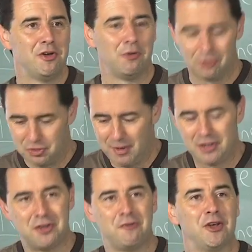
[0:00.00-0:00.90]
with
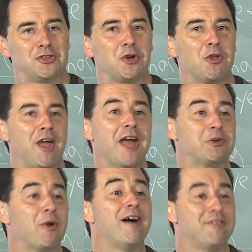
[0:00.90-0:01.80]
respect to the fixed earth
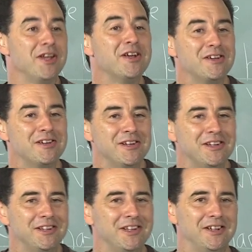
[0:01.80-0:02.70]
and gravity
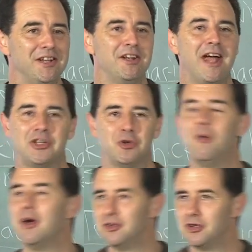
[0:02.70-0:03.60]
in, in a
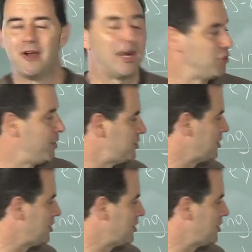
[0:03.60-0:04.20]
natural way. There's no natural way to